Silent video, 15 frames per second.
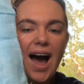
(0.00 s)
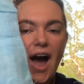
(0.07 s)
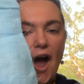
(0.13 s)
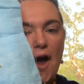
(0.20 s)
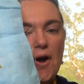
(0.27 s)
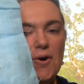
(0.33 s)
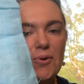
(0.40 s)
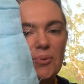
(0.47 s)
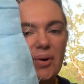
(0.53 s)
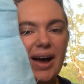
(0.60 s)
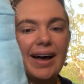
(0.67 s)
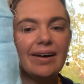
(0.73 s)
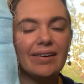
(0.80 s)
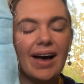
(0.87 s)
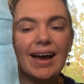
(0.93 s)
Oh
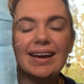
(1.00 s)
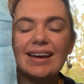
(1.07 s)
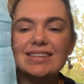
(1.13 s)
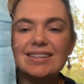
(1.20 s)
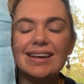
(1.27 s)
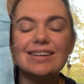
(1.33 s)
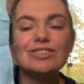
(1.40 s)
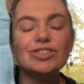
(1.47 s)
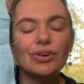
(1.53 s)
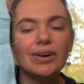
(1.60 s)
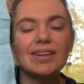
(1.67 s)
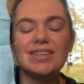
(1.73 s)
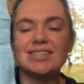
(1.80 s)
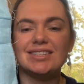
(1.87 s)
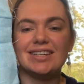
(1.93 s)
well, I get to enjoy
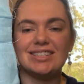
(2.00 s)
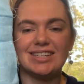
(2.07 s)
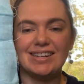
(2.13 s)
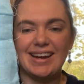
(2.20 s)
the stitching